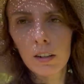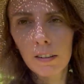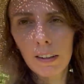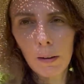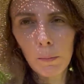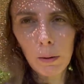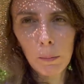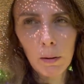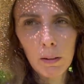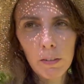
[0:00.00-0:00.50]

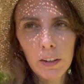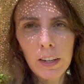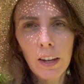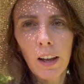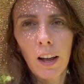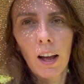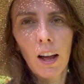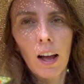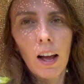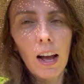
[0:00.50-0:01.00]
down by my feet,
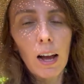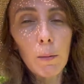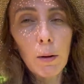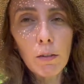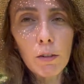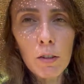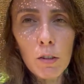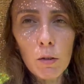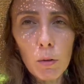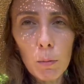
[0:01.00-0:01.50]
um
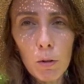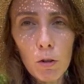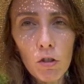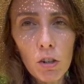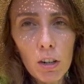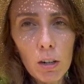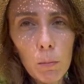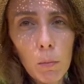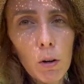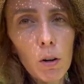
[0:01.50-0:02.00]
ever since we've been
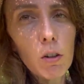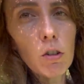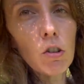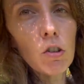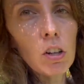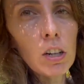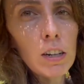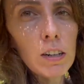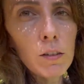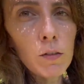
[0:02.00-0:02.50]
sharing mulch,
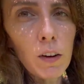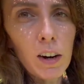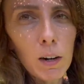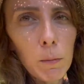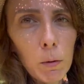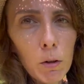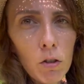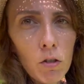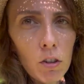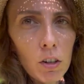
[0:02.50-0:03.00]
his fire
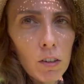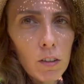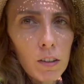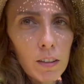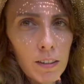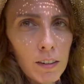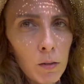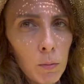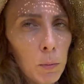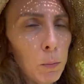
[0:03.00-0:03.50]
bushes,
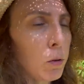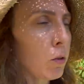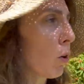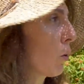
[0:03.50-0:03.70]
this one was